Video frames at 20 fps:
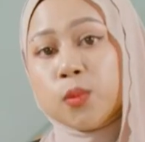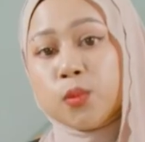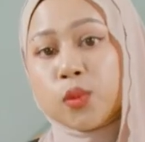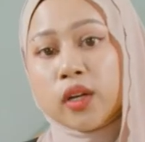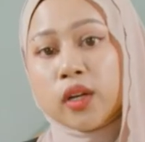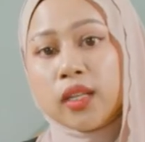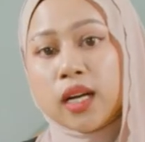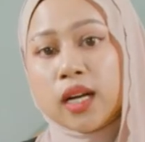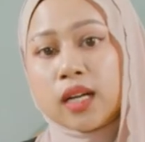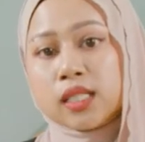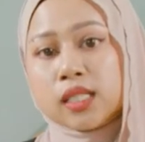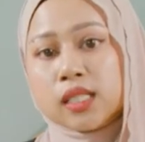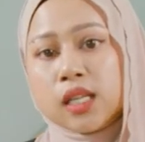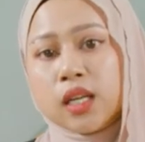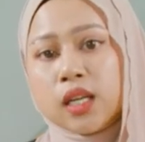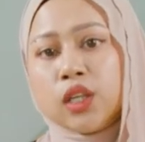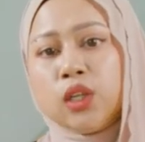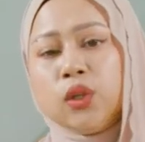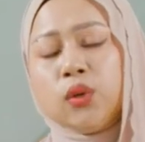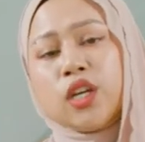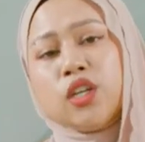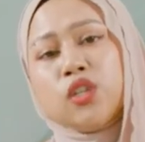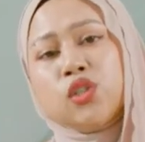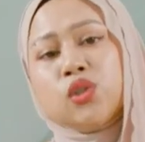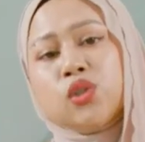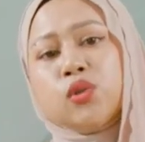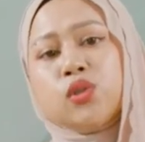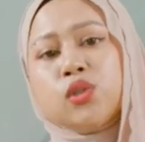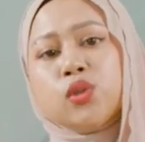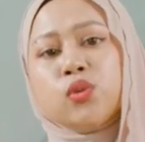the products, you can
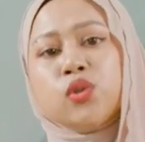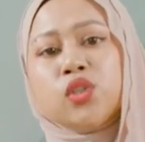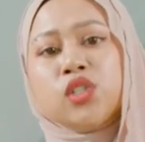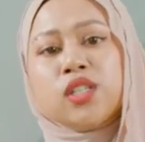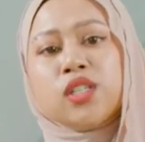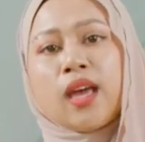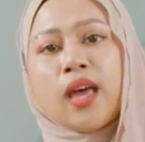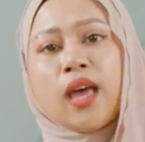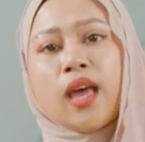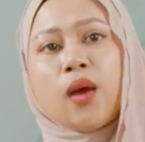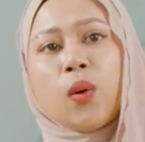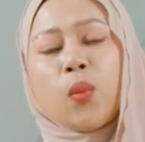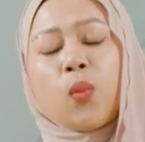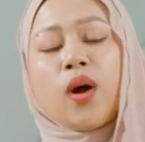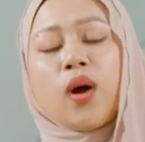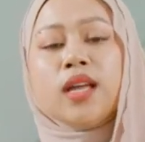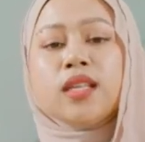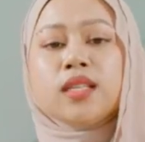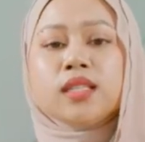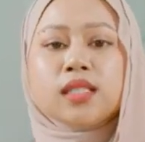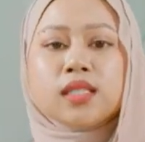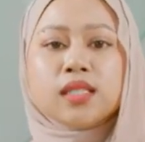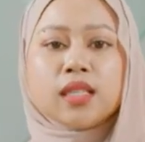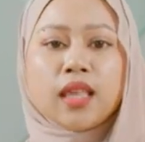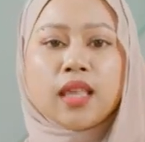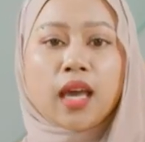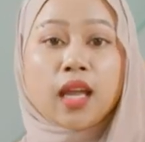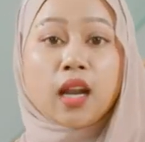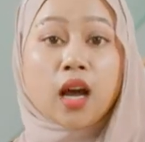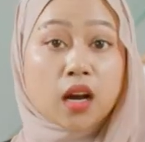choose to share ones
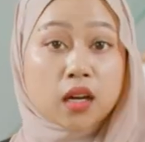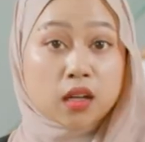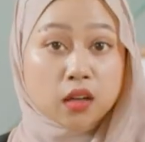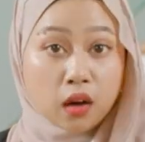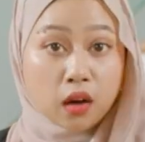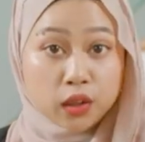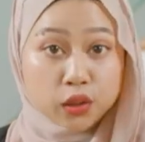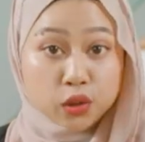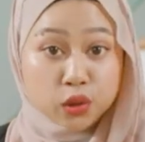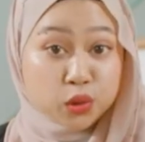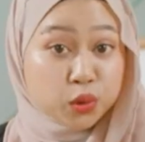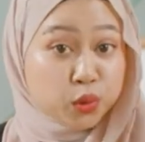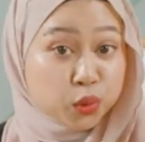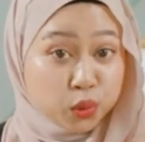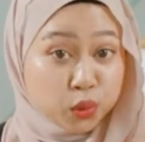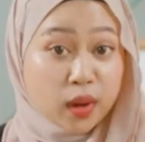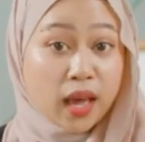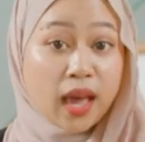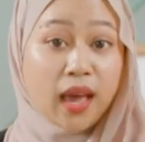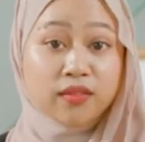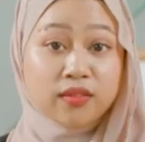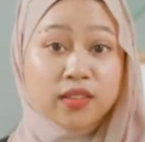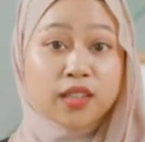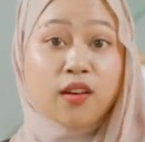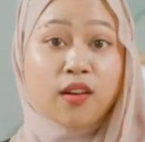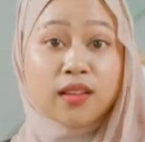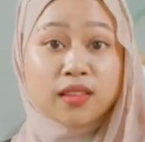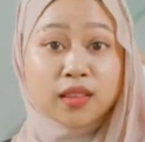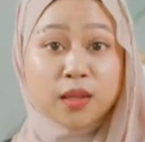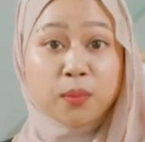that are not too
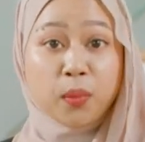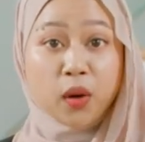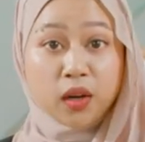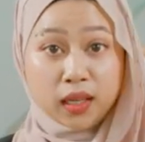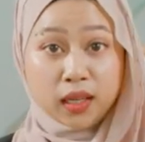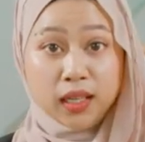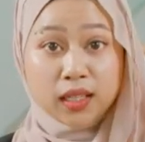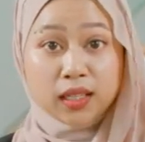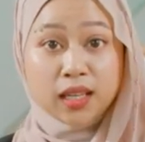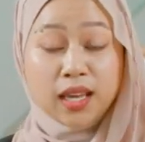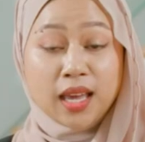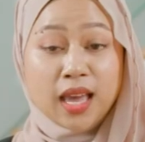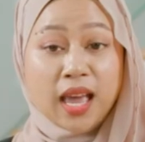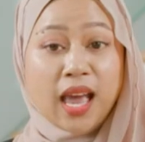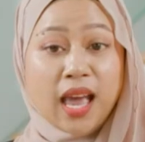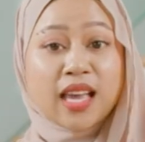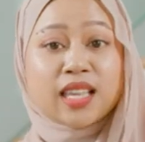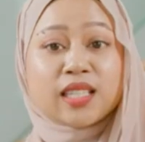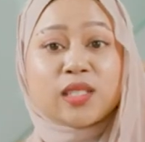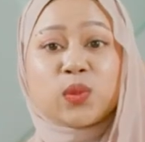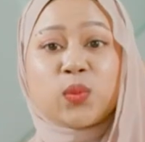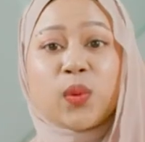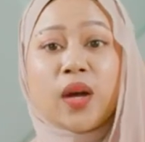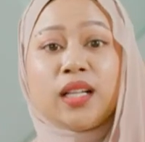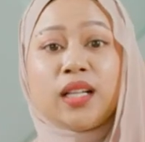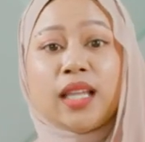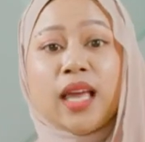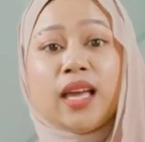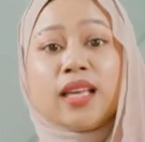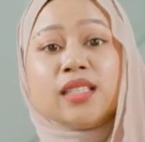heavy on the pocket as
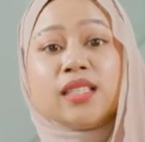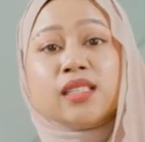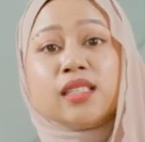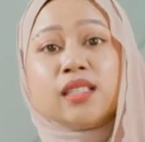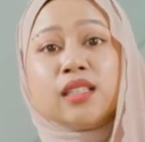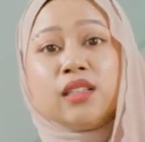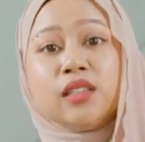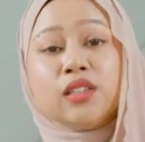well as